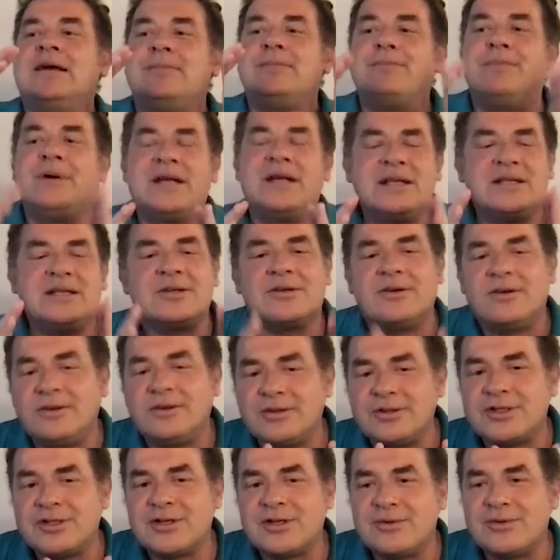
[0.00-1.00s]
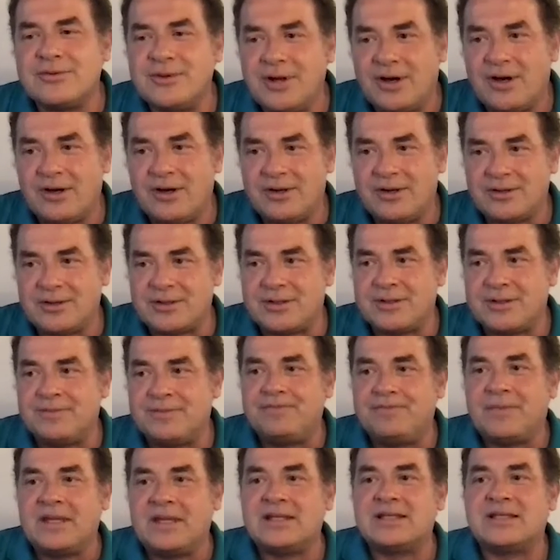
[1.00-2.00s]
But it's also not
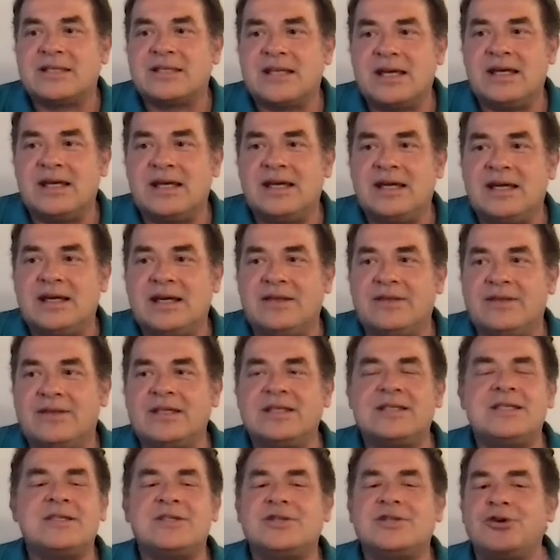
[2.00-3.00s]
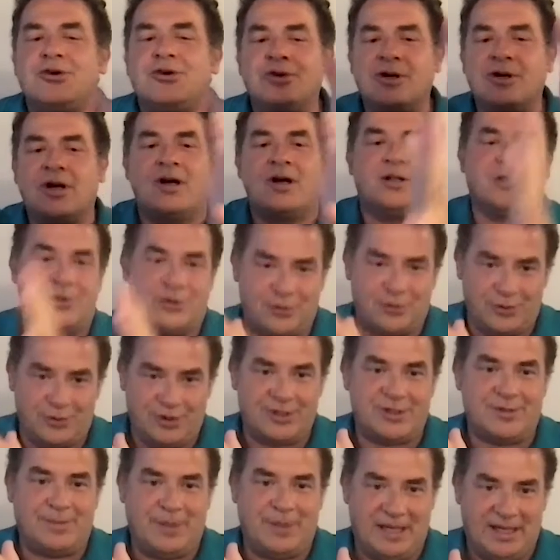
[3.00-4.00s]
saying this is your cultural
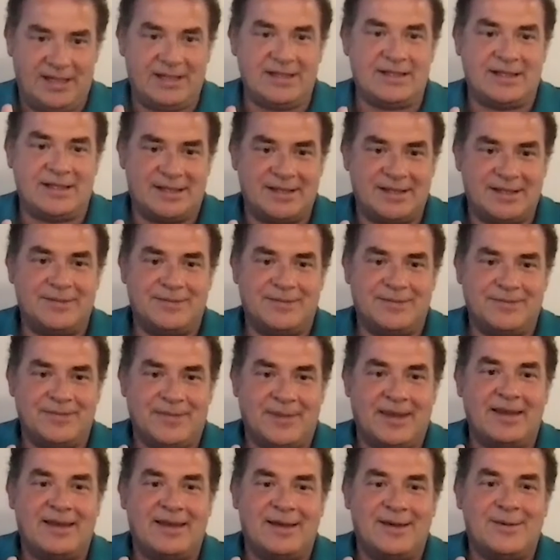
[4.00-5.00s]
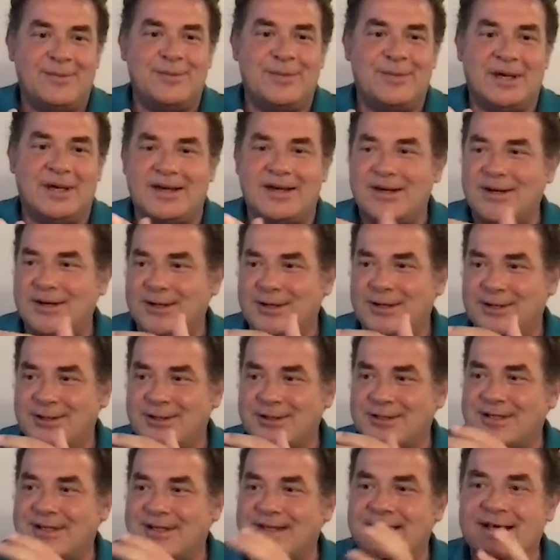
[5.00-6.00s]
space,
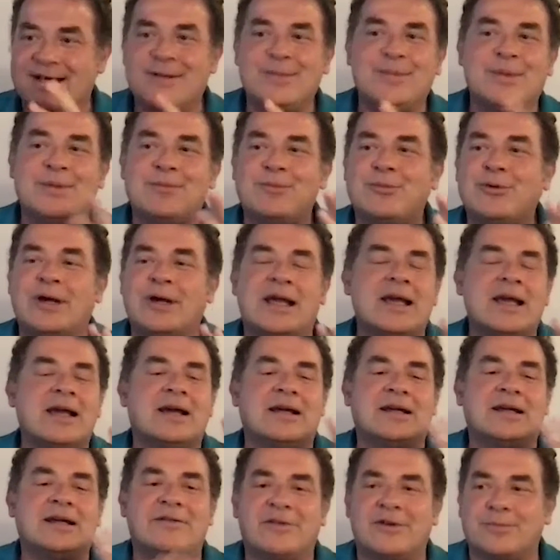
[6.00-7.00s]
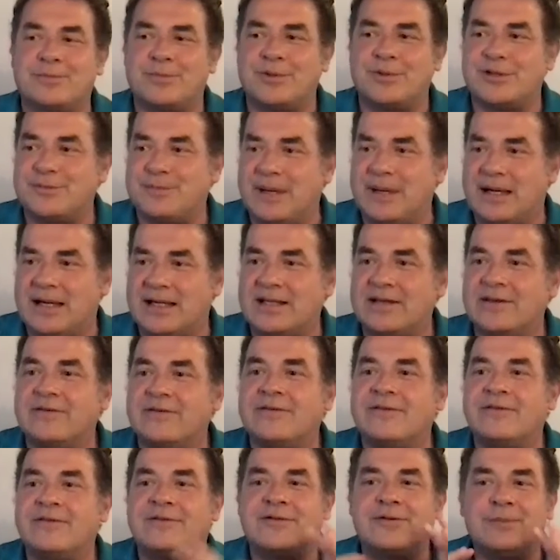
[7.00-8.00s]
because they'll be bringing a different perspective.
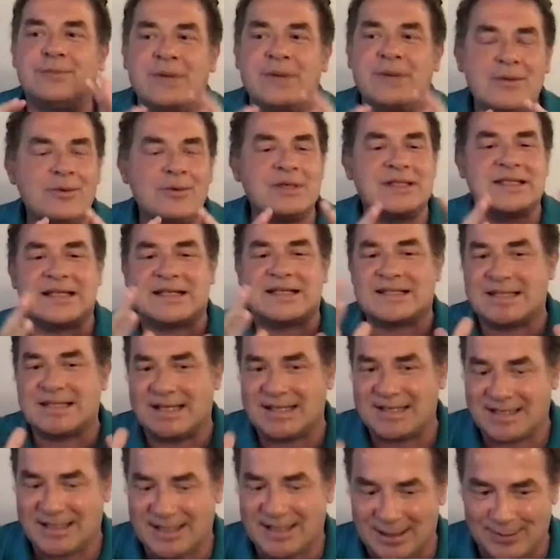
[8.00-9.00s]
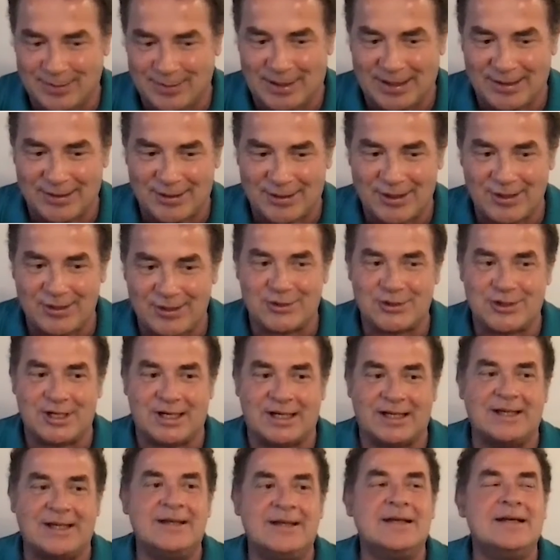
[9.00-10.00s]
For me, what's exciting about
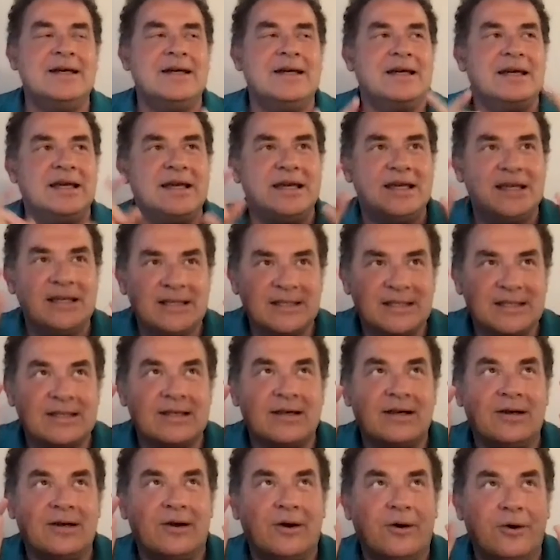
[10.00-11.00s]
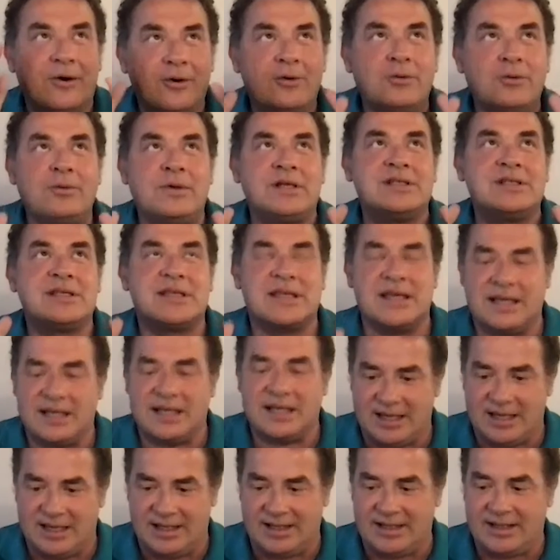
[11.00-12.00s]
coaching is always
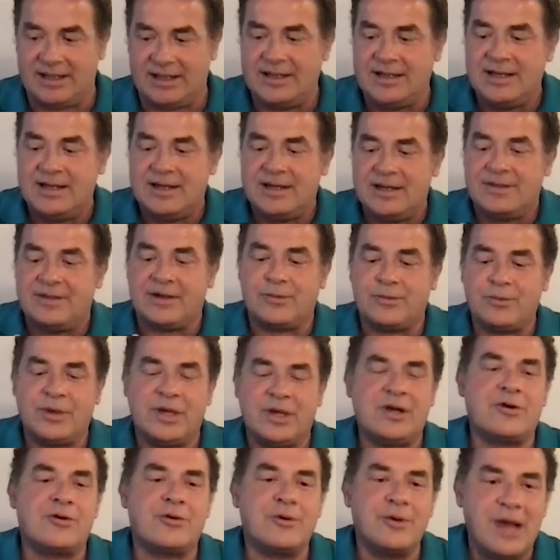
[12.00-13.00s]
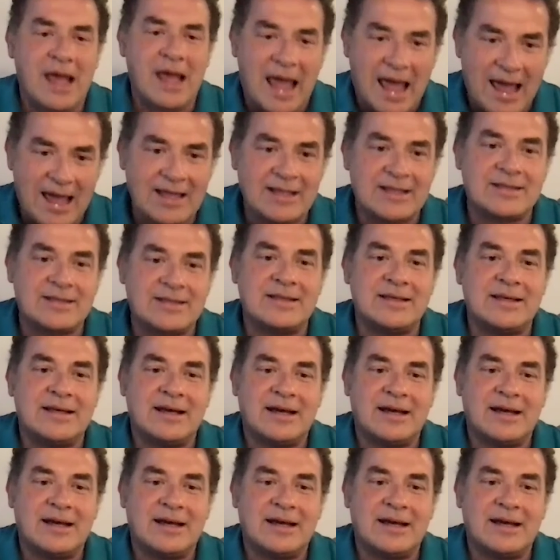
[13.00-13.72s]
thinking that we create